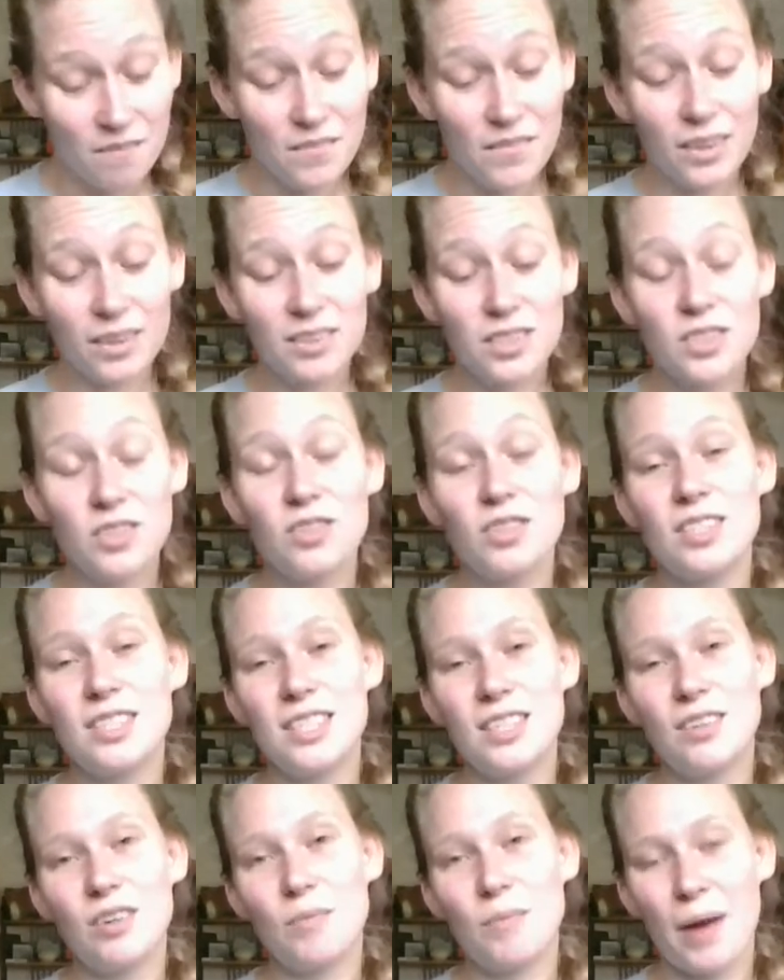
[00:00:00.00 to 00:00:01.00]
Filch knew the
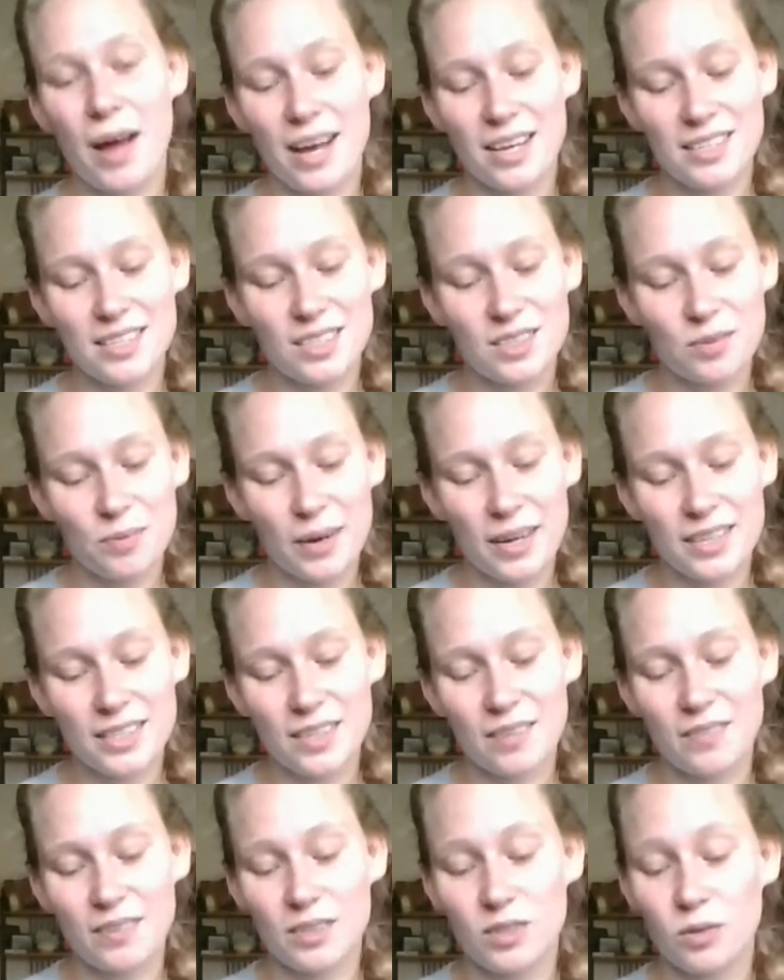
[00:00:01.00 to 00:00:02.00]
secret
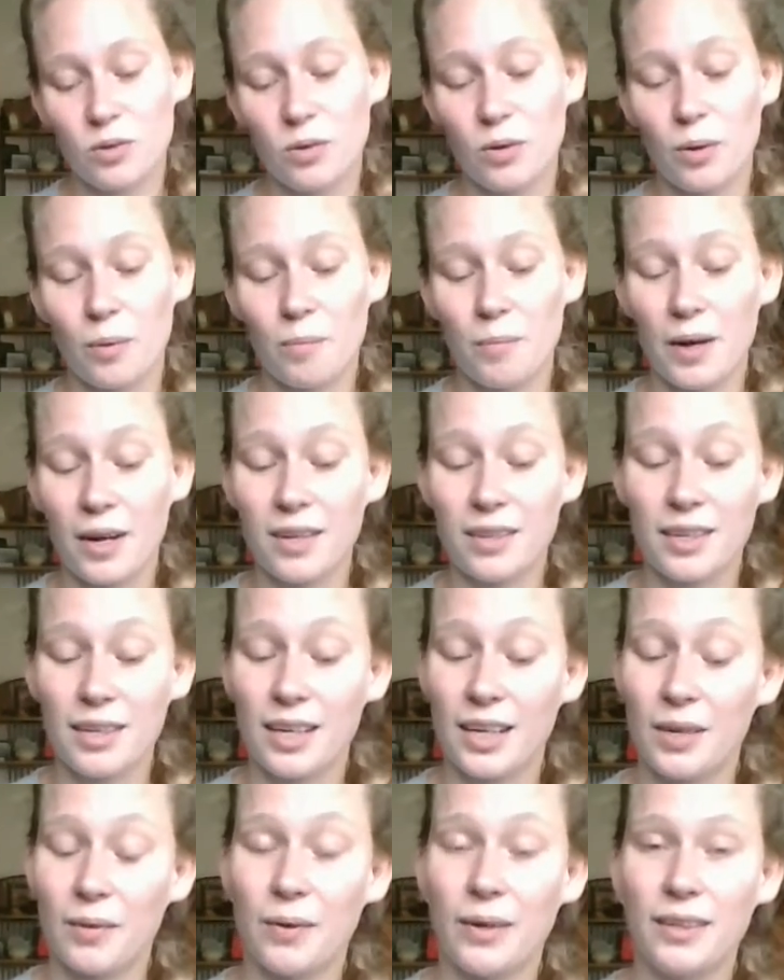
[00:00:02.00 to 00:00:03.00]
passageways of the school better than
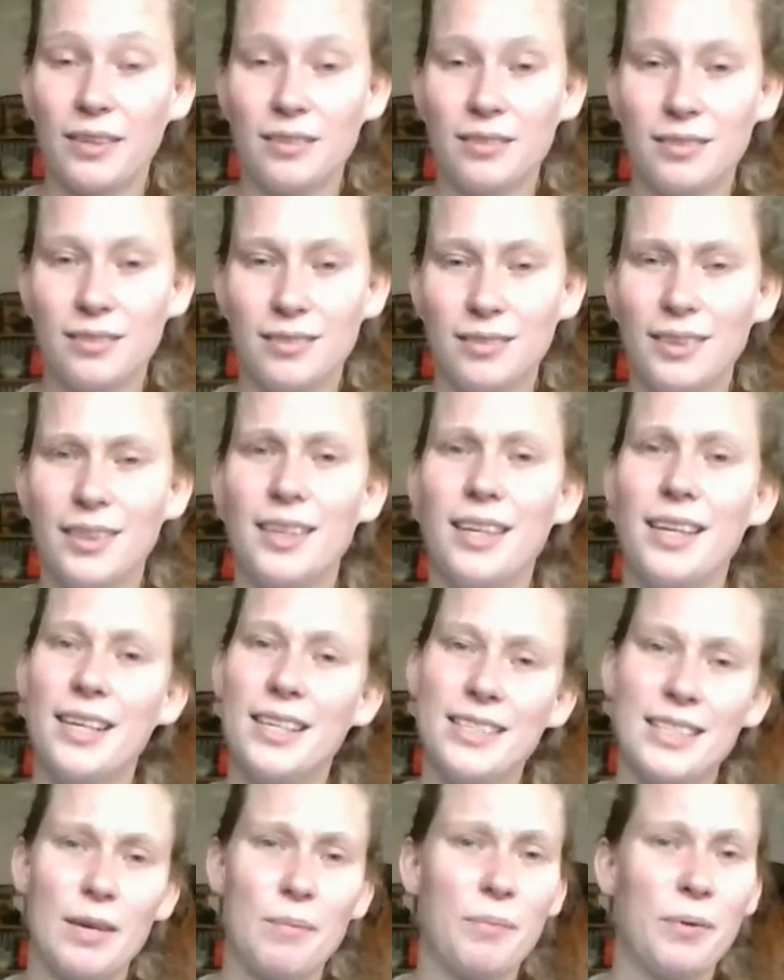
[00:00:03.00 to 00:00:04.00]
anyone,
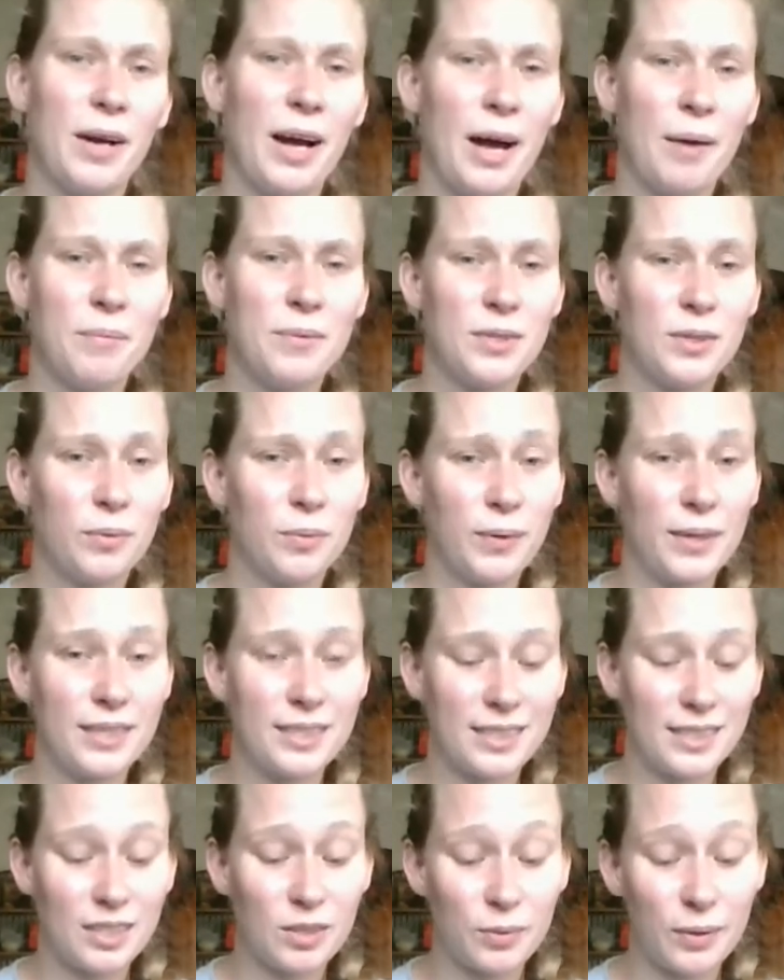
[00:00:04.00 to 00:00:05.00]
except perhaps the
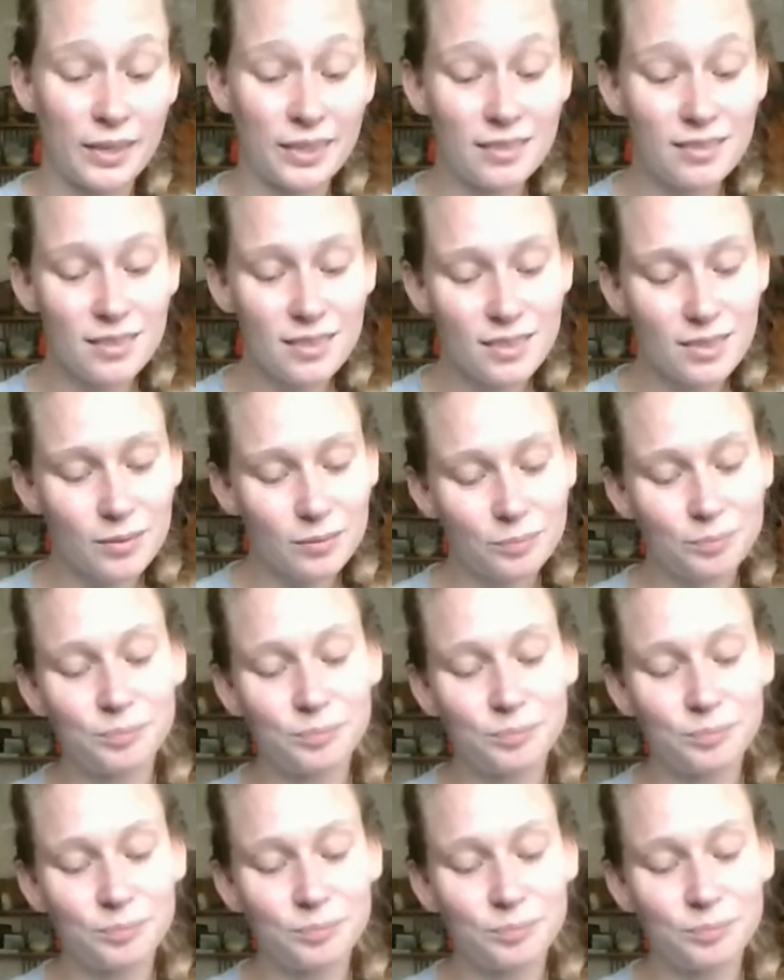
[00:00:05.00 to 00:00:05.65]
Weasley twins,